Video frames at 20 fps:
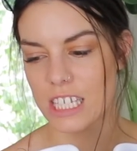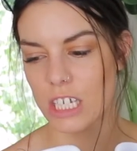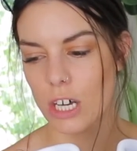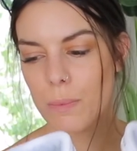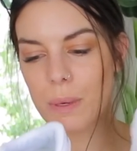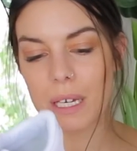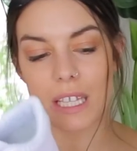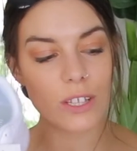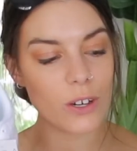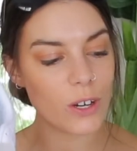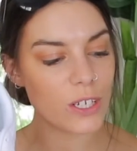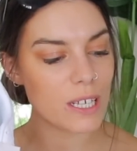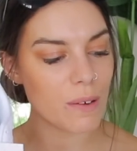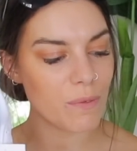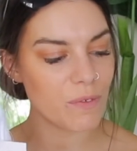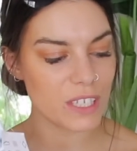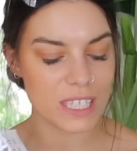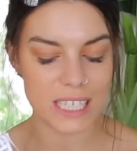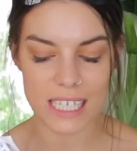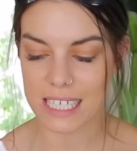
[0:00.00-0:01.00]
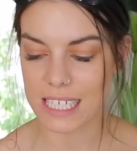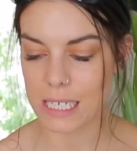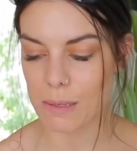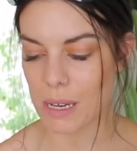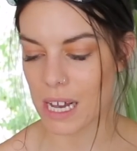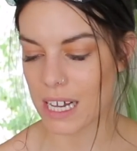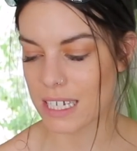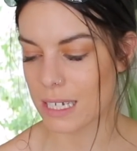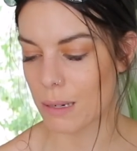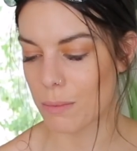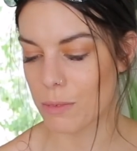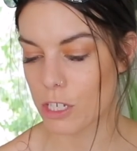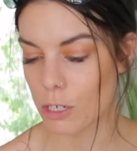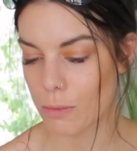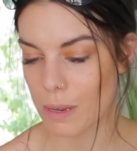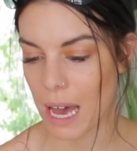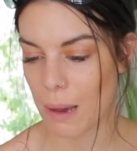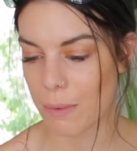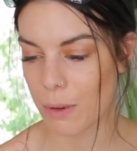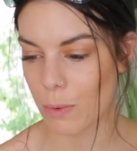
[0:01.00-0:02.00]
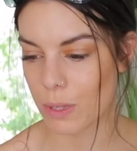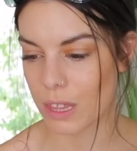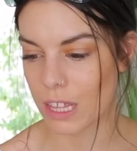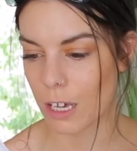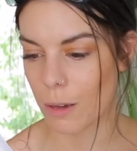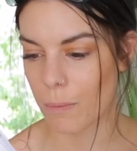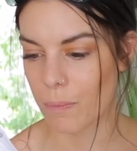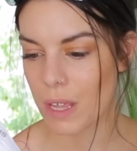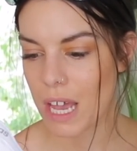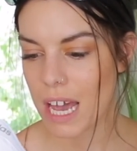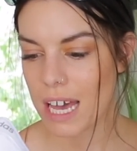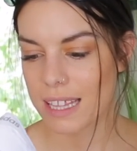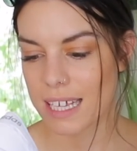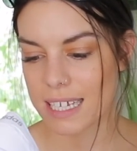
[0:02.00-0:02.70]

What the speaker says: So I picked those up for $60. I'm super happy with them.